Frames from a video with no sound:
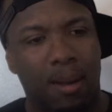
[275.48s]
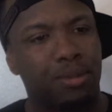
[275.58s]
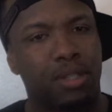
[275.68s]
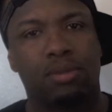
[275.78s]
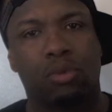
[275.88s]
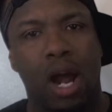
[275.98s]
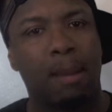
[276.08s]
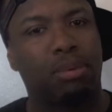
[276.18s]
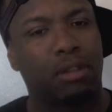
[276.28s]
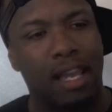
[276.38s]

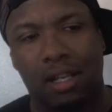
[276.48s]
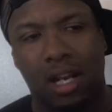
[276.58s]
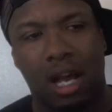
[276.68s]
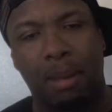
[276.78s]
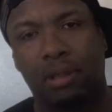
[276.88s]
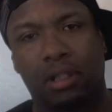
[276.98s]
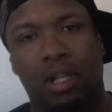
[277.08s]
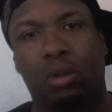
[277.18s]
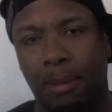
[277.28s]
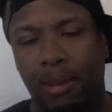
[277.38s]
Subscribe, like, comment
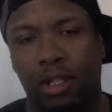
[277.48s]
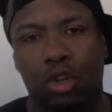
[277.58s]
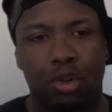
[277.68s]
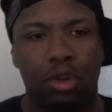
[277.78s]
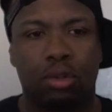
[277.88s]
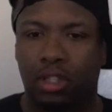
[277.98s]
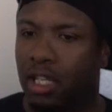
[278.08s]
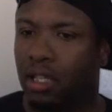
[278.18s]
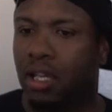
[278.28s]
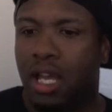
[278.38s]
below. Let me know, who do you
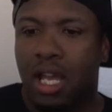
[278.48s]
think?